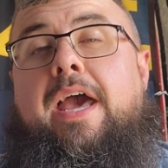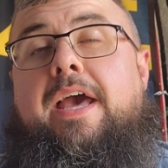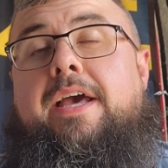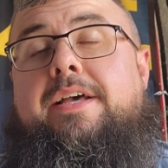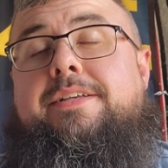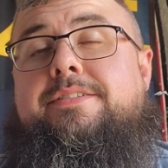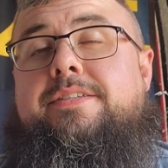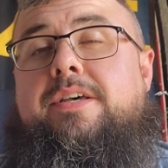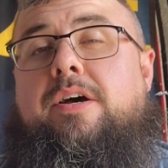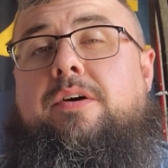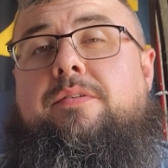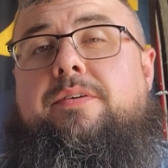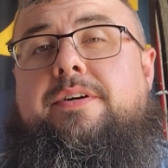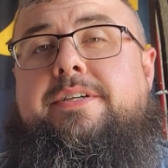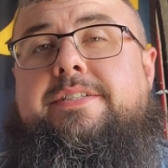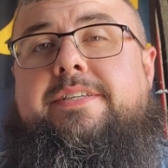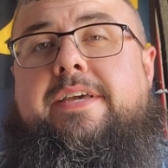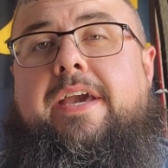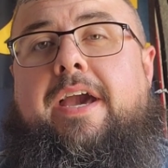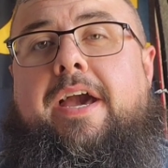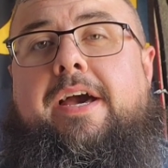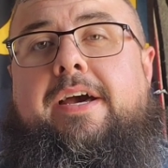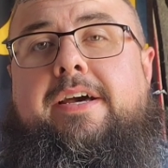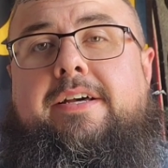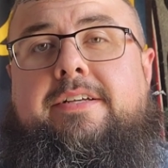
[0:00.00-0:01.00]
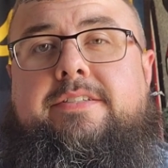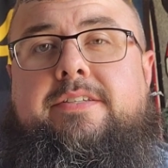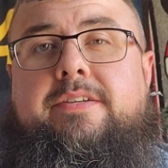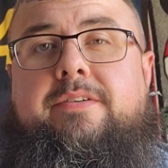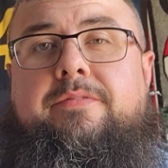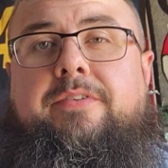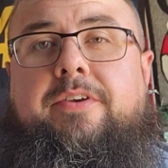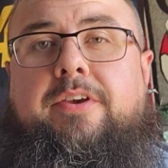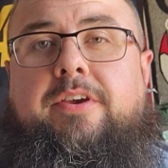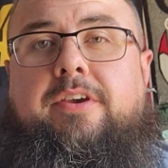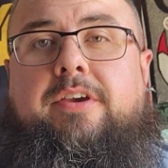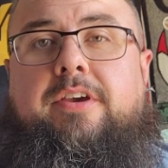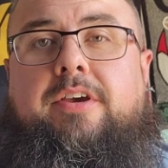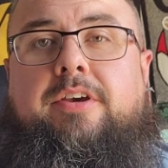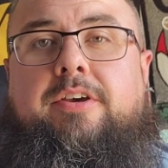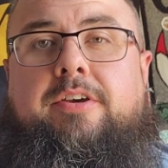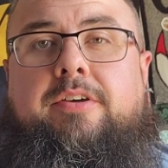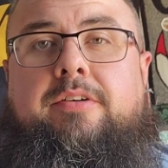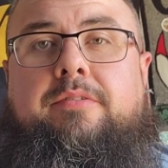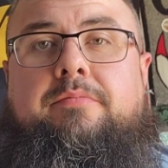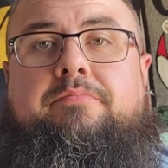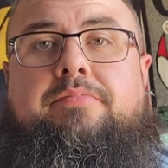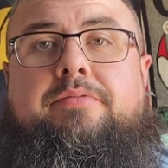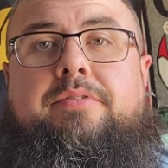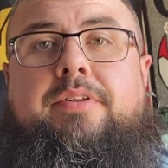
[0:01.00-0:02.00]
As always guys, if you
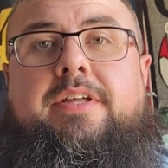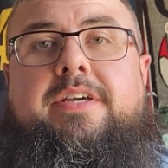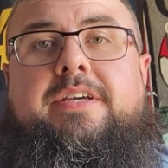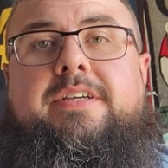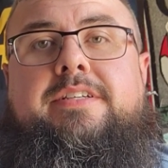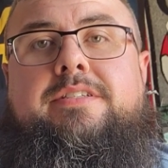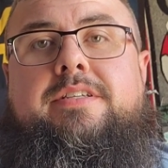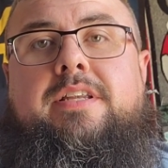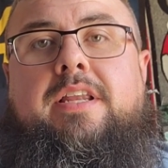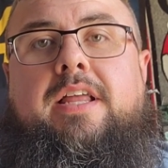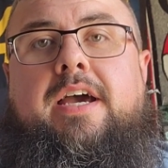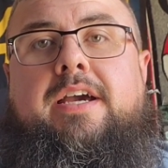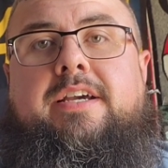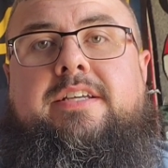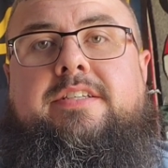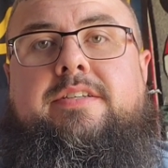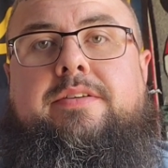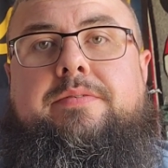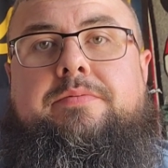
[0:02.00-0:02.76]
could, please like,